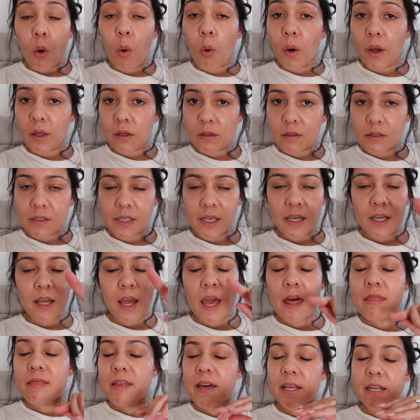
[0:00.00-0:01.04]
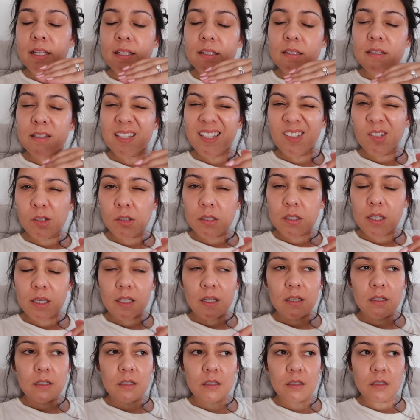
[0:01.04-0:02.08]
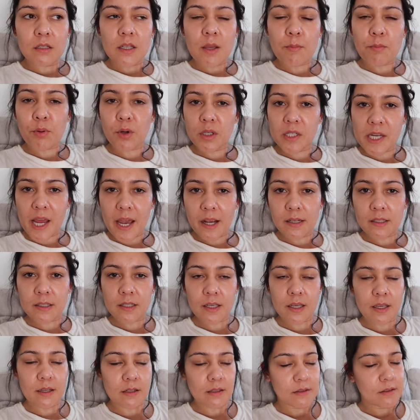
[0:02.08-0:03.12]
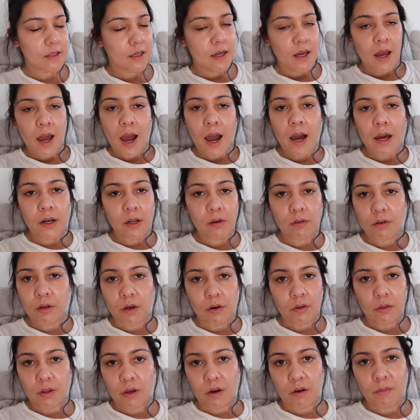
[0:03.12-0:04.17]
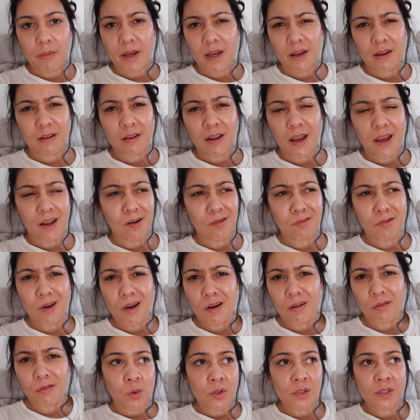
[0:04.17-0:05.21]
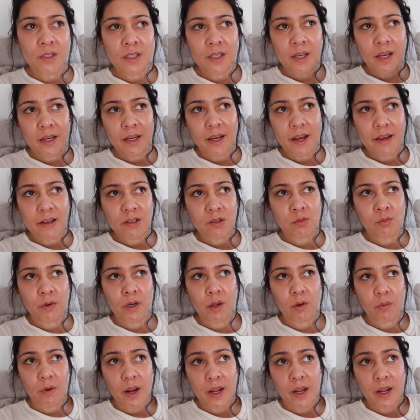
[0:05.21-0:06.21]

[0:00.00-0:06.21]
oils it and then it seals it and protects it. I don't know though, man. I don't know. We'll see, I guess, when it